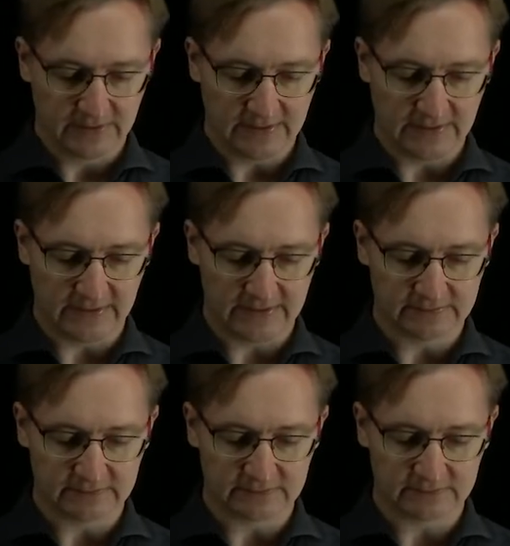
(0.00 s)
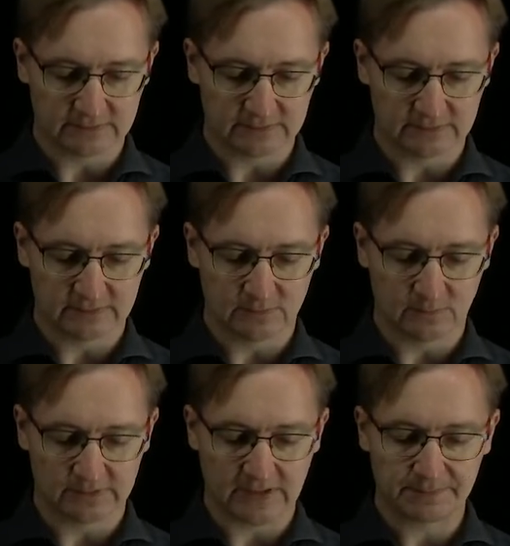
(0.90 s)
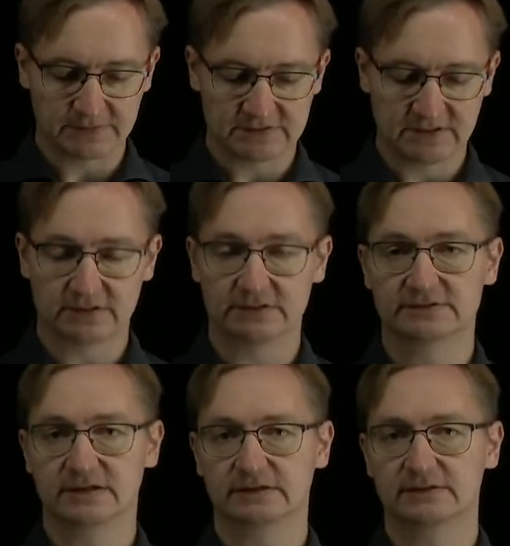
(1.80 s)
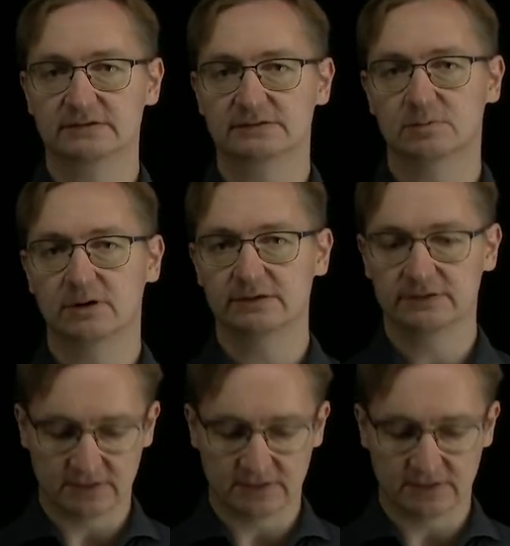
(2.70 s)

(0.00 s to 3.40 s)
And what happens here is that this 1